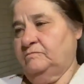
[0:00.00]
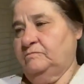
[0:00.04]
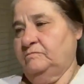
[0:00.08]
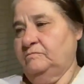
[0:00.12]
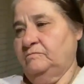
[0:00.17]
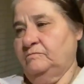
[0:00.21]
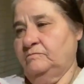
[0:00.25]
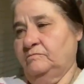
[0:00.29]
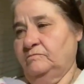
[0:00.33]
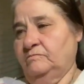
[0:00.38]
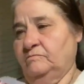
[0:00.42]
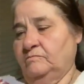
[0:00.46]

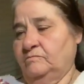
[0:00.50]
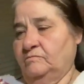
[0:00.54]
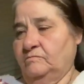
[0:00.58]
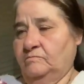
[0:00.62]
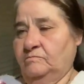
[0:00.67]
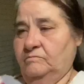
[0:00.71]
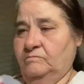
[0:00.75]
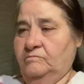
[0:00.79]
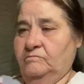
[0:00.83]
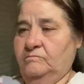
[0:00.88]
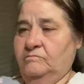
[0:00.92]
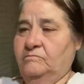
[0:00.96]

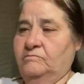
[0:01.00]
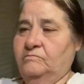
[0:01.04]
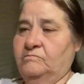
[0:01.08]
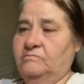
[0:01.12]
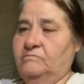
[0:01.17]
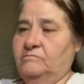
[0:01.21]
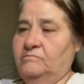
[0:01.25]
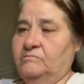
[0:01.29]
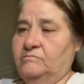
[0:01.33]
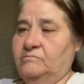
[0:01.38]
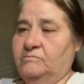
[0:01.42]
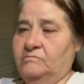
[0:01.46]

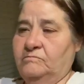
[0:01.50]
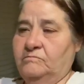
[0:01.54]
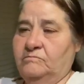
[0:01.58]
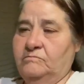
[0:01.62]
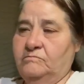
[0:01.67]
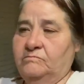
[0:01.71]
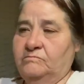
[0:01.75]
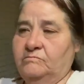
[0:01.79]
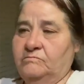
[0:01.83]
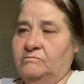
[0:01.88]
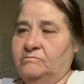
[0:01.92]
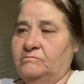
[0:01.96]

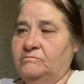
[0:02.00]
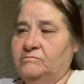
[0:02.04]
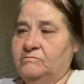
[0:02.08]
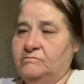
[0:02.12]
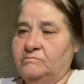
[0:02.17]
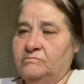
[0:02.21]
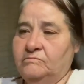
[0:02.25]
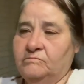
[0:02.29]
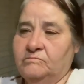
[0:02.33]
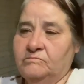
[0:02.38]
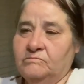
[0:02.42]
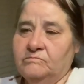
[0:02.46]

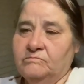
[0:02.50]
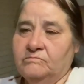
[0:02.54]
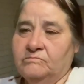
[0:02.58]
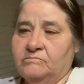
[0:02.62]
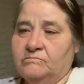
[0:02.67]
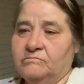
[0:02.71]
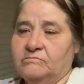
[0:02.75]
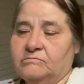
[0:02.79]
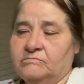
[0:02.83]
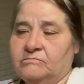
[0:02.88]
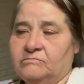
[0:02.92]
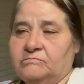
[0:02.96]

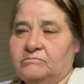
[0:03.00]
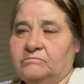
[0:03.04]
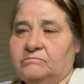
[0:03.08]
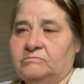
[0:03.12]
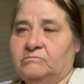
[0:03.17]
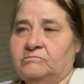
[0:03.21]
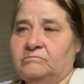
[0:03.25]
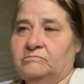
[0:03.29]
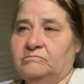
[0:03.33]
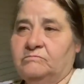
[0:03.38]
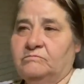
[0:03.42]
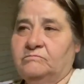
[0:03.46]

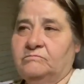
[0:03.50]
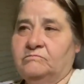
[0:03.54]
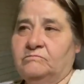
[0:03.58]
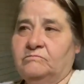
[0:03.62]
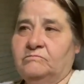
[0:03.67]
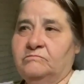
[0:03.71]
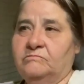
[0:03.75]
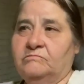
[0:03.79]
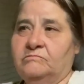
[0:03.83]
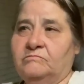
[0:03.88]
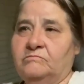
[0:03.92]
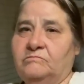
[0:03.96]

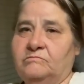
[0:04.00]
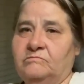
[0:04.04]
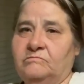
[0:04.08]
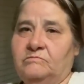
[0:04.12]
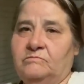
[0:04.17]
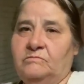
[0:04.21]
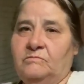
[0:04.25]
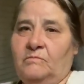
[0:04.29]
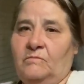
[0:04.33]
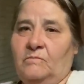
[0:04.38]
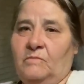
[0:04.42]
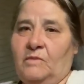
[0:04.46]

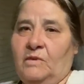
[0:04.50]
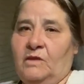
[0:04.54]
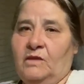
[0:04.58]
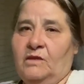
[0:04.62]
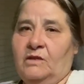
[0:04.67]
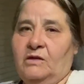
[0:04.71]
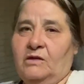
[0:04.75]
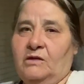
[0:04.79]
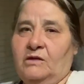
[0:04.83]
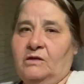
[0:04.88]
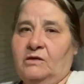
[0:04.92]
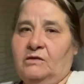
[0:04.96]

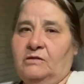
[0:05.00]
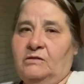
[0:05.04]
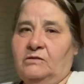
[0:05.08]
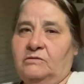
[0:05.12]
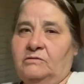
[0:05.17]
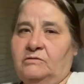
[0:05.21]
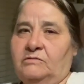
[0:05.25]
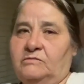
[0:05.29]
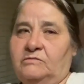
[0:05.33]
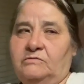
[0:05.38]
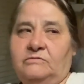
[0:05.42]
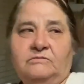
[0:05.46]

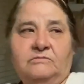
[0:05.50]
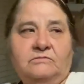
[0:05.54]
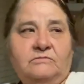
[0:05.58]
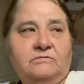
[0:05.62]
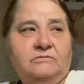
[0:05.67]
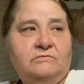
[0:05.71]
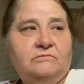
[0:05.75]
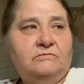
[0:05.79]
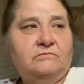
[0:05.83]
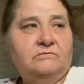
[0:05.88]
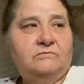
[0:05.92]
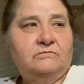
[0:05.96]

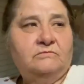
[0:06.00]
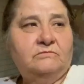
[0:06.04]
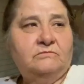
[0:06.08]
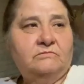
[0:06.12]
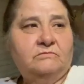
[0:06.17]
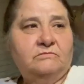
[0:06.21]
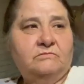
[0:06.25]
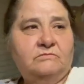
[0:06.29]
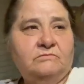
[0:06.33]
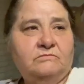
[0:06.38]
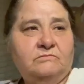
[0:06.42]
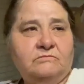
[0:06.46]

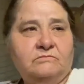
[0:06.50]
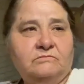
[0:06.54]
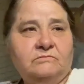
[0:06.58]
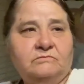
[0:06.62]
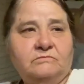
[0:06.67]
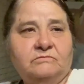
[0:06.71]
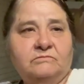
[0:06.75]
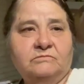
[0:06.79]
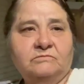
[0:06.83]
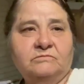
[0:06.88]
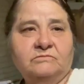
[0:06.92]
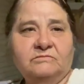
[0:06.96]

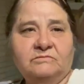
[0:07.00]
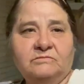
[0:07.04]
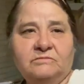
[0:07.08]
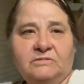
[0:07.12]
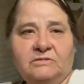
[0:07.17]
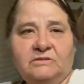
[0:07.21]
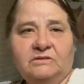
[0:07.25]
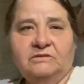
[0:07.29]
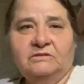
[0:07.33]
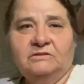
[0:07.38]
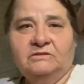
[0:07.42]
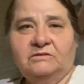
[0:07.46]

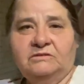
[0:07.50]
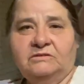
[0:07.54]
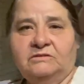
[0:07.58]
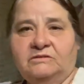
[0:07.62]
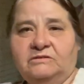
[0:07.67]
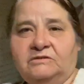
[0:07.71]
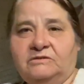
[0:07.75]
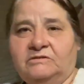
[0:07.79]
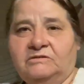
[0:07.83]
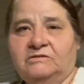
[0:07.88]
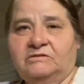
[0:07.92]
[no speech]